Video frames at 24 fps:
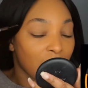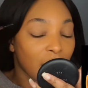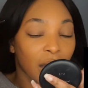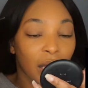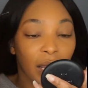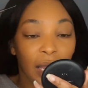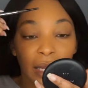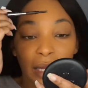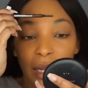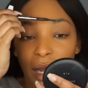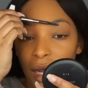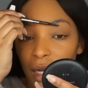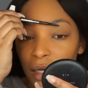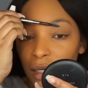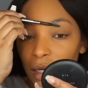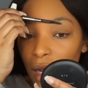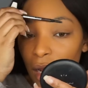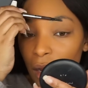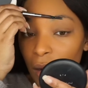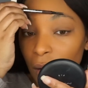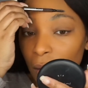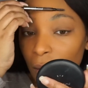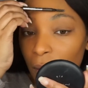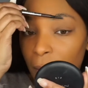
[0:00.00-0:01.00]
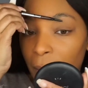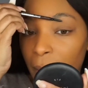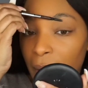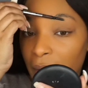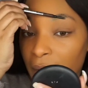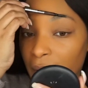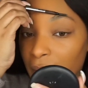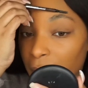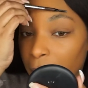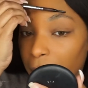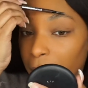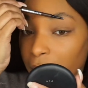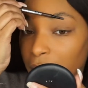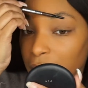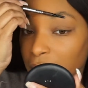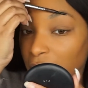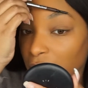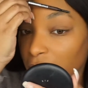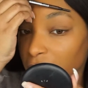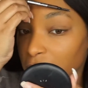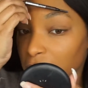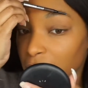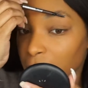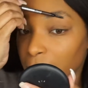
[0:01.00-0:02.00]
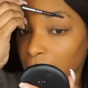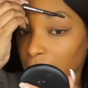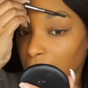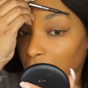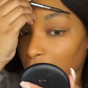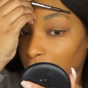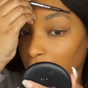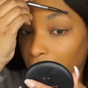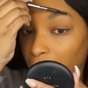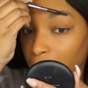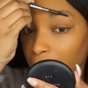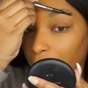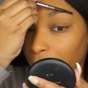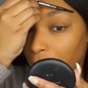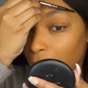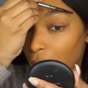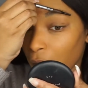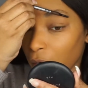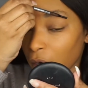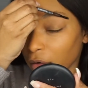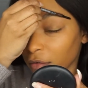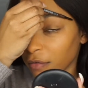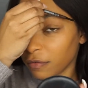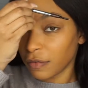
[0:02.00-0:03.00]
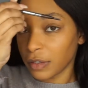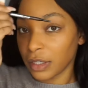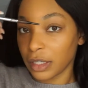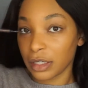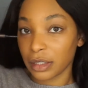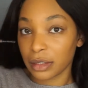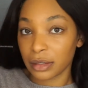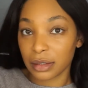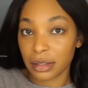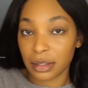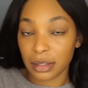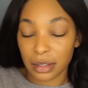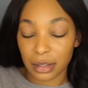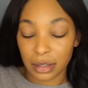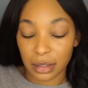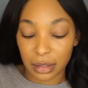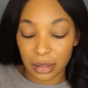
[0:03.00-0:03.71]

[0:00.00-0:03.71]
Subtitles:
And y'all know my eyebrows have to be like perfect.